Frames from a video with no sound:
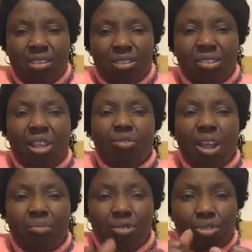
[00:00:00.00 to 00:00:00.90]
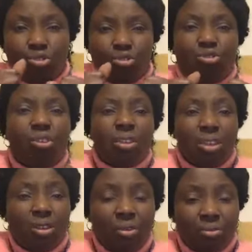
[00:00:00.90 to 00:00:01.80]
so that you can be strong
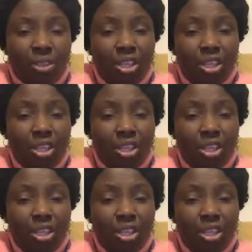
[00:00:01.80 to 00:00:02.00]
enough.